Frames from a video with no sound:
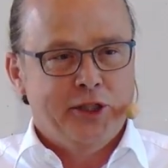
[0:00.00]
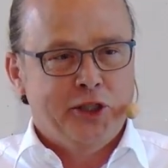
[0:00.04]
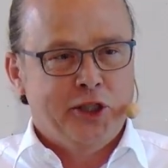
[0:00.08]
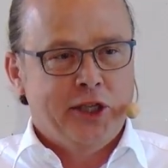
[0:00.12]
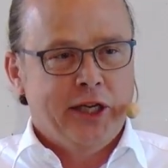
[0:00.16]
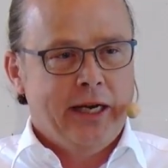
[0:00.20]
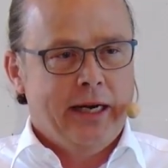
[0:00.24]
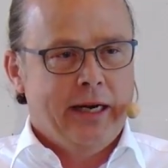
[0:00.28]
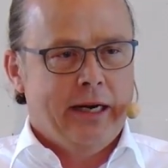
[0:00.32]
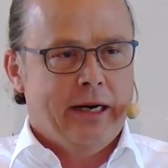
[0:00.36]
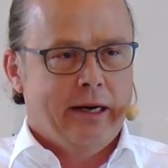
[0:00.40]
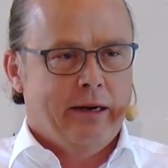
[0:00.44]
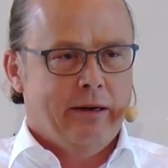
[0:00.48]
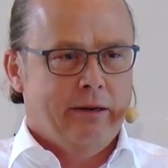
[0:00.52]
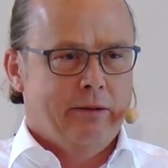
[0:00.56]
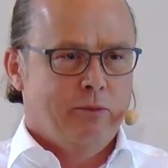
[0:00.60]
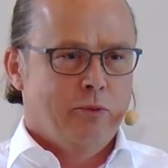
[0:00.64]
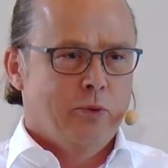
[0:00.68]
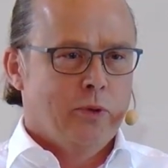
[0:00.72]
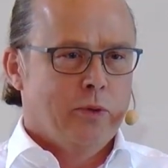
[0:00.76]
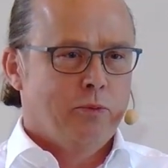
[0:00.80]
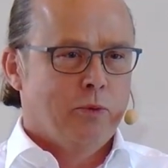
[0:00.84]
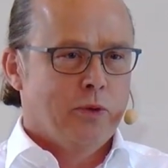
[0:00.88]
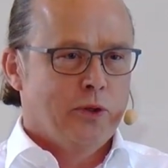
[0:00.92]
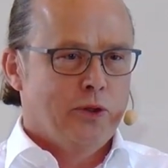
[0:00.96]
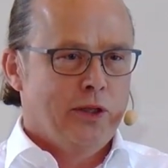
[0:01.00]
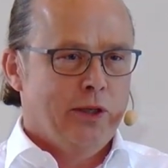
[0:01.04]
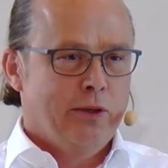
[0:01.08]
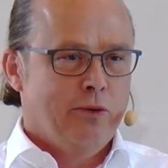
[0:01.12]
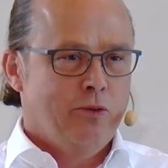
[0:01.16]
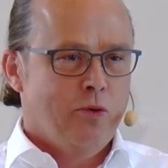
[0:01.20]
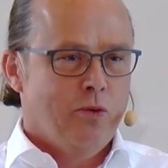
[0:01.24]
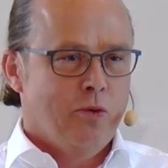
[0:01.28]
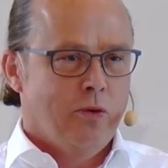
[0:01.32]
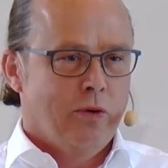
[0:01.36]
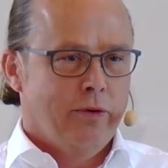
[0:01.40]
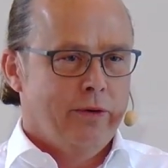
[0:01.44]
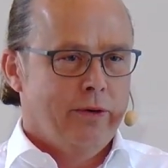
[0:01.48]
chair, what was it
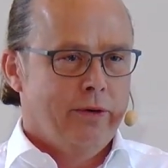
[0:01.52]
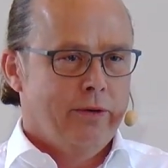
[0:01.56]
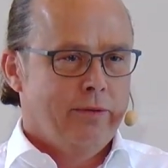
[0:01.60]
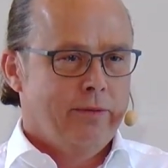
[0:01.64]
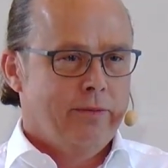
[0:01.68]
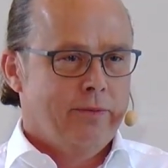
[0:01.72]
called?